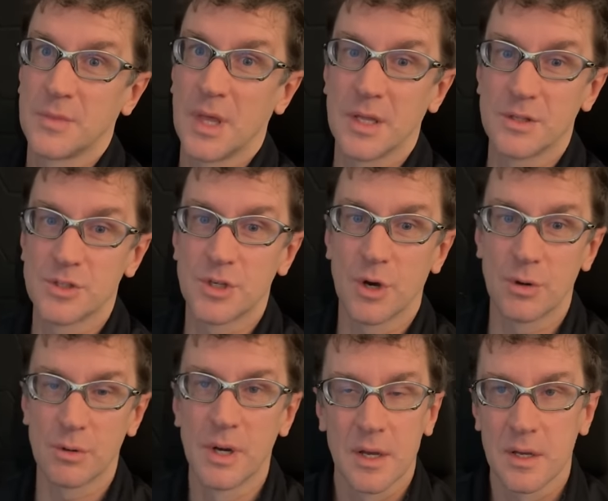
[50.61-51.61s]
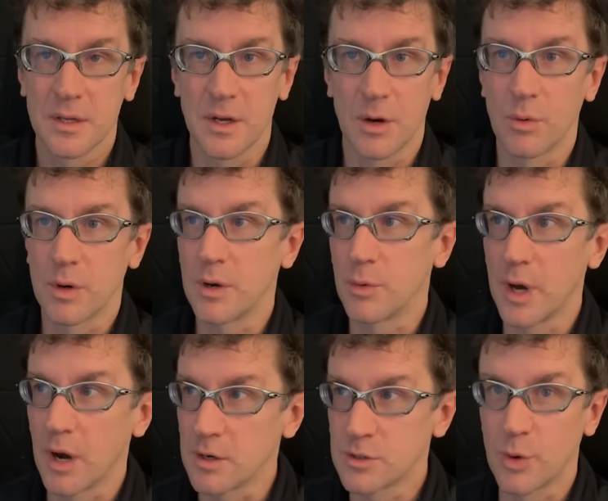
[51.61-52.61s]
And so, you know, here we
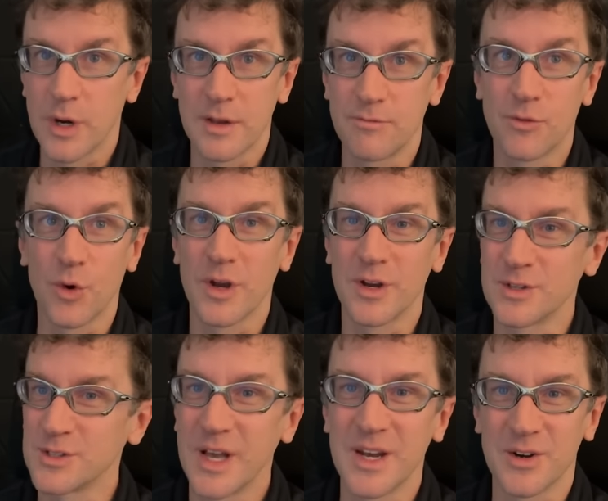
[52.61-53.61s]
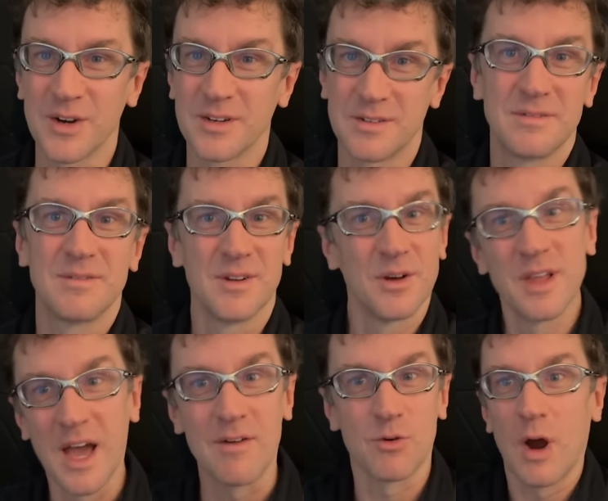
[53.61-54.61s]
are twenty-four years later, and, you know,
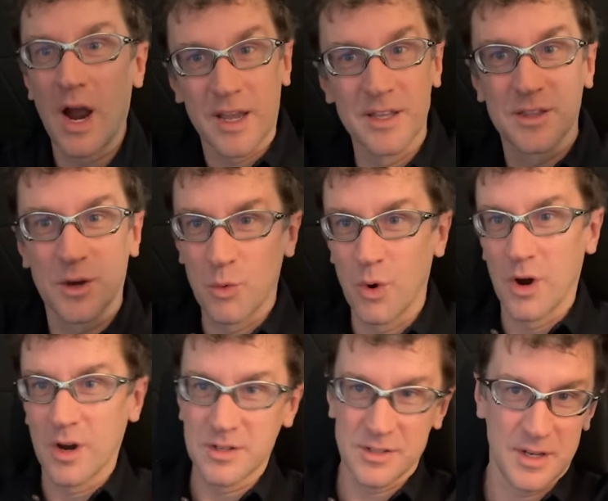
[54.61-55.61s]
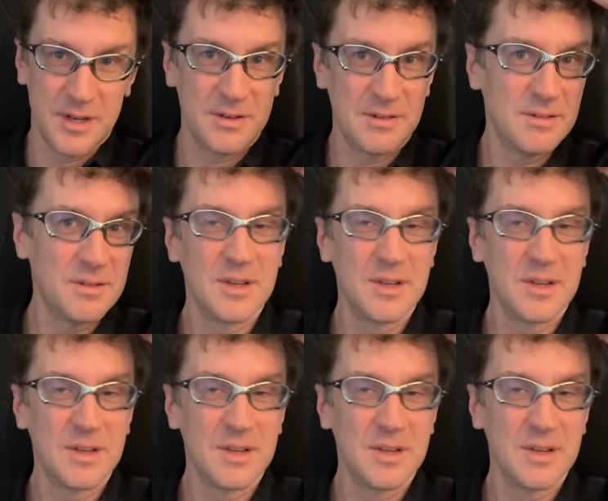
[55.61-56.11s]
they have a rocket that works, and,